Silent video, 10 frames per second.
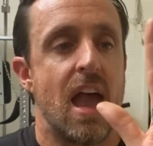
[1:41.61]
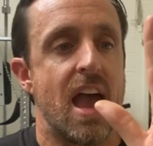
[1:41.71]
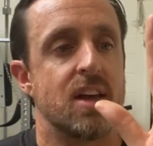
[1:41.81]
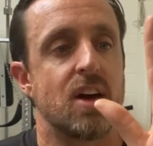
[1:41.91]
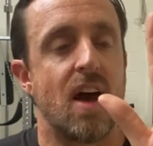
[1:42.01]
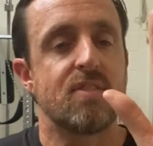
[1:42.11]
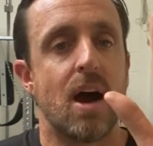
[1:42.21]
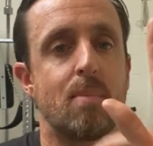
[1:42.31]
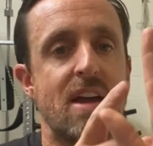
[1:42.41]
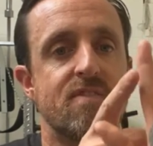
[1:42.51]
and I've
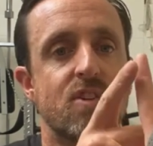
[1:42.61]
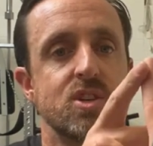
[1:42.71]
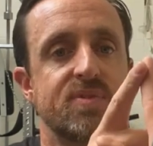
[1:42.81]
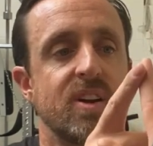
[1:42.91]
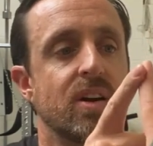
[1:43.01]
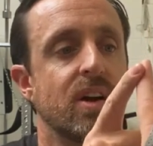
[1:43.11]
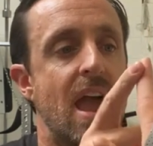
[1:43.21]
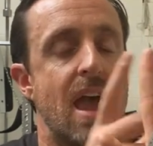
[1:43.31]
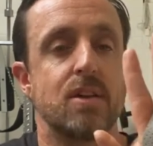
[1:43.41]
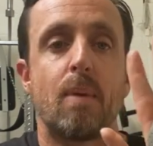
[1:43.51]
got my first finger
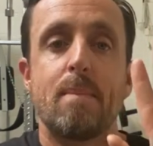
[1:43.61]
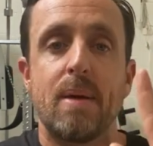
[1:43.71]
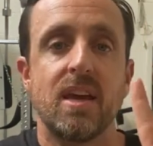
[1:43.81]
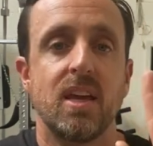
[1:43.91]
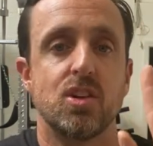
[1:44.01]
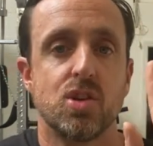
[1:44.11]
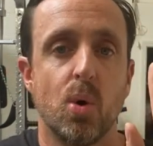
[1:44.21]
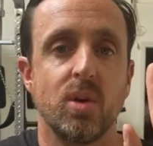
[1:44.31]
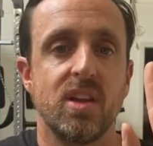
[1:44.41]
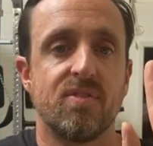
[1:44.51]
and my pinky
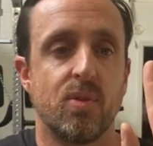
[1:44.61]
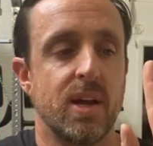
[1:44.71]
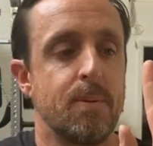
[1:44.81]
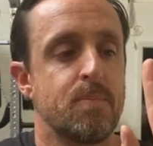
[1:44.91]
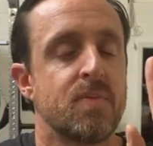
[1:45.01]
totally free.